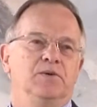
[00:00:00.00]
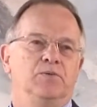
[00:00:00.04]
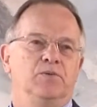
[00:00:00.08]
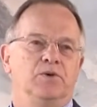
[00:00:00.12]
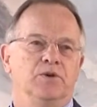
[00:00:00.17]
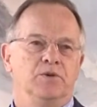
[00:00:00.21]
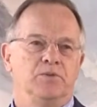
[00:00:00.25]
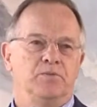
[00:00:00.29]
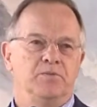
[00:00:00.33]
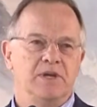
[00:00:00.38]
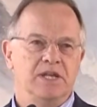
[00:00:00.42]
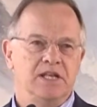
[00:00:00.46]

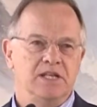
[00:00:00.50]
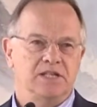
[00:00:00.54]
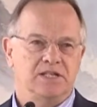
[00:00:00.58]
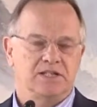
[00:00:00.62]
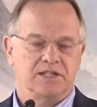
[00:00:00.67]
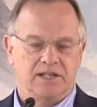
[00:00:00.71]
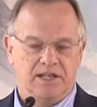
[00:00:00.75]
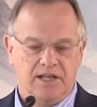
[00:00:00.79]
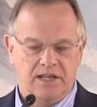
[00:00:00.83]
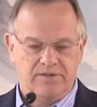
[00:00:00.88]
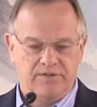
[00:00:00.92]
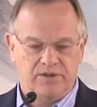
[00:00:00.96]
what it means
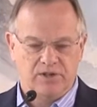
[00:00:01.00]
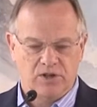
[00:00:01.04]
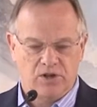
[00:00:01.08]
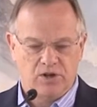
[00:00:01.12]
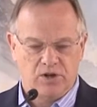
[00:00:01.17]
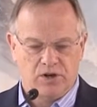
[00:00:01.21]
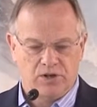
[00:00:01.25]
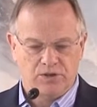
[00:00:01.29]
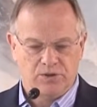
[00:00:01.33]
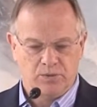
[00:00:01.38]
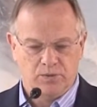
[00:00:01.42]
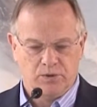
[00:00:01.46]
to live in
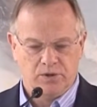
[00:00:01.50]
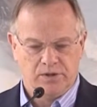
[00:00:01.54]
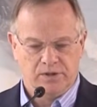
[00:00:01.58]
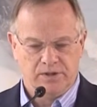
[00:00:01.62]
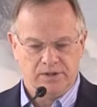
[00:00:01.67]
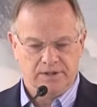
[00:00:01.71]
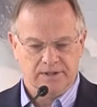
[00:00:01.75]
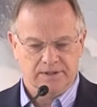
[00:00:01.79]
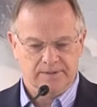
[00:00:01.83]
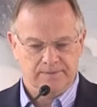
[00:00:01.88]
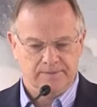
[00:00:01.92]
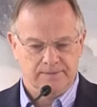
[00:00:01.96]
God's word.
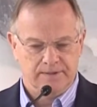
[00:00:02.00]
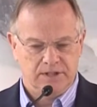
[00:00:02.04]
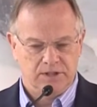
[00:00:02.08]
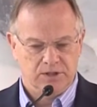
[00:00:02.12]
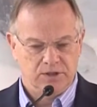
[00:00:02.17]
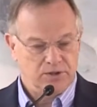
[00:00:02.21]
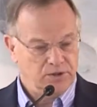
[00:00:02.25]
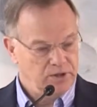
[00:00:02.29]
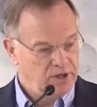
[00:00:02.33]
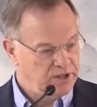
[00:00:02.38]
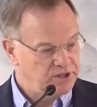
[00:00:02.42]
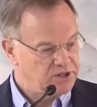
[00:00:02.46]

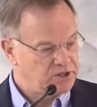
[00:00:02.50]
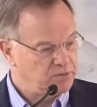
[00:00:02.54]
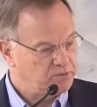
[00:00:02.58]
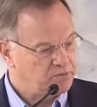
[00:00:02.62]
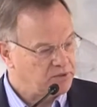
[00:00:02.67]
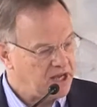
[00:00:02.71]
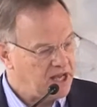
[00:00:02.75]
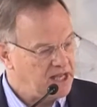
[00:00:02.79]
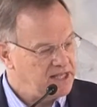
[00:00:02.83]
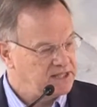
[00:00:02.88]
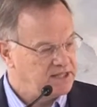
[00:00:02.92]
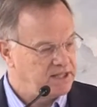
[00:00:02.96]
So not
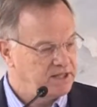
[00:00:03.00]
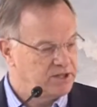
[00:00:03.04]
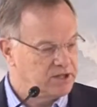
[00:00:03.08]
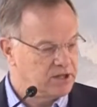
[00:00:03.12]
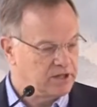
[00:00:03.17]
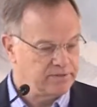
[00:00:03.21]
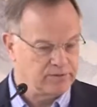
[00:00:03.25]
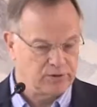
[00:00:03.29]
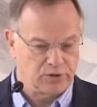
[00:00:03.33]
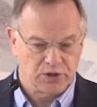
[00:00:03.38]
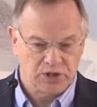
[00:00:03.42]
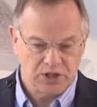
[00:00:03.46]
surprisingly,
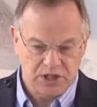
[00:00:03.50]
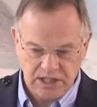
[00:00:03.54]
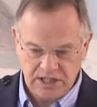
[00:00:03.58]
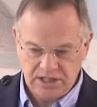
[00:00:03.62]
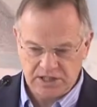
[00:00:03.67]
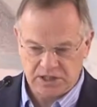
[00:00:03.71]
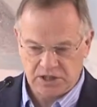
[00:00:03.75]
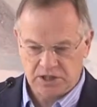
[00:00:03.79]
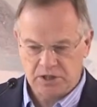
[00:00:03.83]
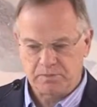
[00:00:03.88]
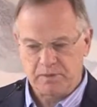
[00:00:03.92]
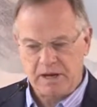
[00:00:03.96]
therefore,
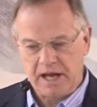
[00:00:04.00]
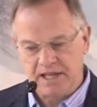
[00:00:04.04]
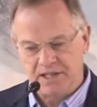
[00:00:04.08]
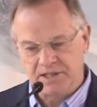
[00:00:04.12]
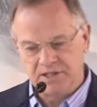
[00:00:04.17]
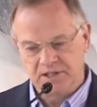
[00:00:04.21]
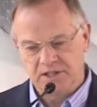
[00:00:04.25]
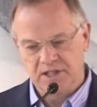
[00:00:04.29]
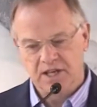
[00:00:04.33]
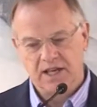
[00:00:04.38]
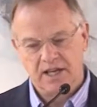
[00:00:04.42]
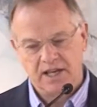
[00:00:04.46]
Jesus
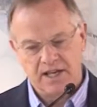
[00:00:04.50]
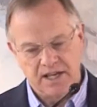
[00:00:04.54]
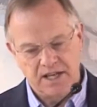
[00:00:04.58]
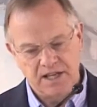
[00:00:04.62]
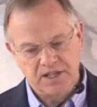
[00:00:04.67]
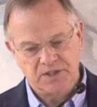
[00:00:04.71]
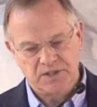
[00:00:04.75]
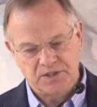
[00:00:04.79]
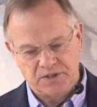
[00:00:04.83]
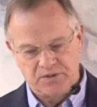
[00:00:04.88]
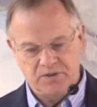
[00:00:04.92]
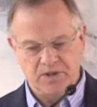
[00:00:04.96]
spends
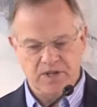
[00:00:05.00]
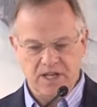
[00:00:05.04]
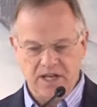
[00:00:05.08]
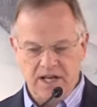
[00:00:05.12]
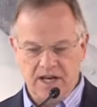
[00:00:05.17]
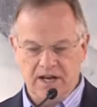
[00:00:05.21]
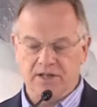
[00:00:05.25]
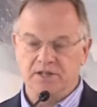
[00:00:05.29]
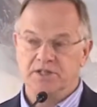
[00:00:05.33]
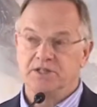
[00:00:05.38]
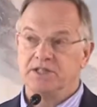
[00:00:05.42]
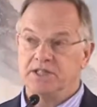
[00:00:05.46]
his three
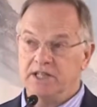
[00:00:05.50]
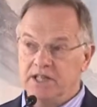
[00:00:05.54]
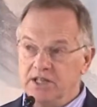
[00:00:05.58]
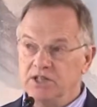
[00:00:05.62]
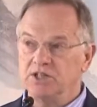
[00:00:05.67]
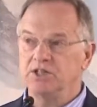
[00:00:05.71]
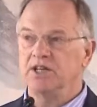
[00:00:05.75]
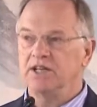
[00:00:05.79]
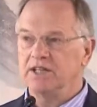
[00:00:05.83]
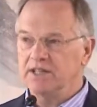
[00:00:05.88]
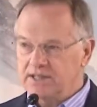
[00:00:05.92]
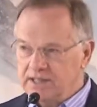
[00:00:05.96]
years
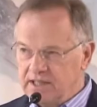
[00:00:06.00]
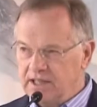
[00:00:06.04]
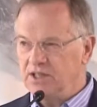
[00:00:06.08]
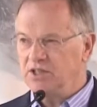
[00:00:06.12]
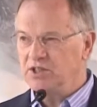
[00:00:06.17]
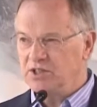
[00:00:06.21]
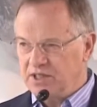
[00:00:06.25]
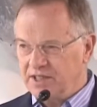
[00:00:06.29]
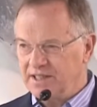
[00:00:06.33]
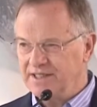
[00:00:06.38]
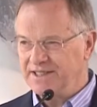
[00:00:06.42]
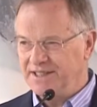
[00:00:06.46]
teaching,
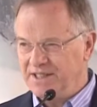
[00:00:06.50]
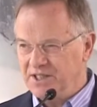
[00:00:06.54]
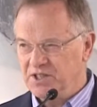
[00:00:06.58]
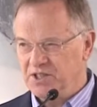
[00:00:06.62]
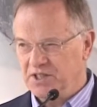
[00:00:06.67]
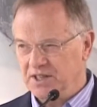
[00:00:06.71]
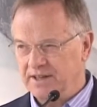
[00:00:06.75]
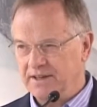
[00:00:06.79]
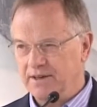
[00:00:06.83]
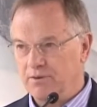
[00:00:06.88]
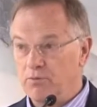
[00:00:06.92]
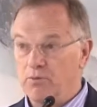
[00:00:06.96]
teaching,
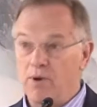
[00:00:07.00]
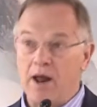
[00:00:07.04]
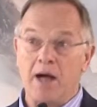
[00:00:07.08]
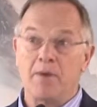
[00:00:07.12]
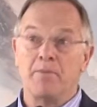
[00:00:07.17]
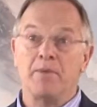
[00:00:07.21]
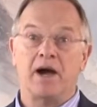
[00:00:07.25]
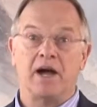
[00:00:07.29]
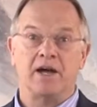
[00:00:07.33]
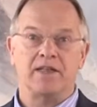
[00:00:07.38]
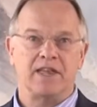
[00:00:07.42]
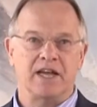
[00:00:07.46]
teaching.
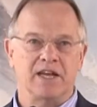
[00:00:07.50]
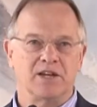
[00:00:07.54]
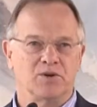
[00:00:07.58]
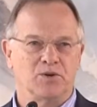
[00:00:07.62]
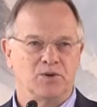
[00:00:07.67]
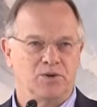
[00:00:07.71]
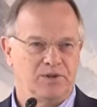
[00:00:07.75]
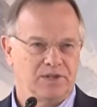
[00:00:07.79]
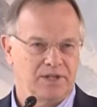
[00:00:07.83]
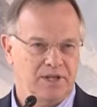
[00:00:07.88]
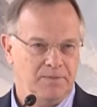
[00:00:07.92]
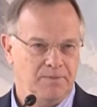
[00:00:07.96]
Rabbi, they
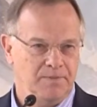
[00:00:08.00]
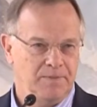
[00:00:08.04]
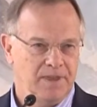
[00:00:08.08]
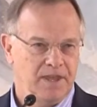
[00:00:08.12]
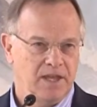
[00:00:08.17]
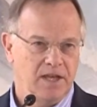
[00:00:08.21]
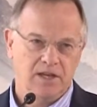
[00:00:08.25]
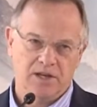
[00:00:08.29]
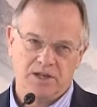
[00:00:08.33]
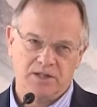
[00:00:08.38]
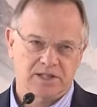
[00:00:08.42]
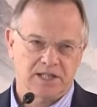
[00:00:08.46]
called him,
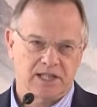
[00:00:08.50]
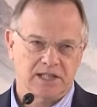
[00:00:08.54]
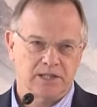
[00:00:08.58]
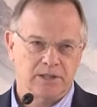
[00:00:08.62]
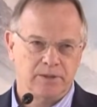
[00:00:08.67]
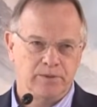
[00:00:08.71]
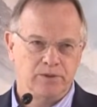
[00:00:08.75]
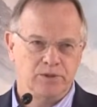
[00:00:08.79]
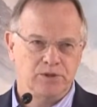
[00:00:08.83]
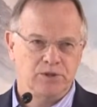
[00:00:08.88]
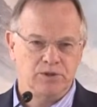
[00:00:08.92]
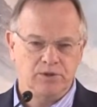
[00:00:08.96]
because that's
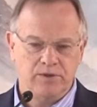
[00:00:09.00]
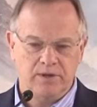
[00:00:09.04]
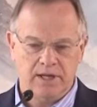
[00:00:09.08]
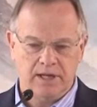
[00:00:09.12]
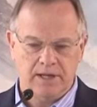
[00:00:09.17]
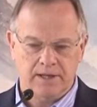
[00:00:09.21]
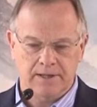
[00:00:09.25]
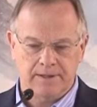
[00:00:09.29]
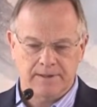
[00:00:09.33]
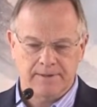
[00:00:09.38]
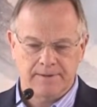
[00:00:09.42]
what he was doing.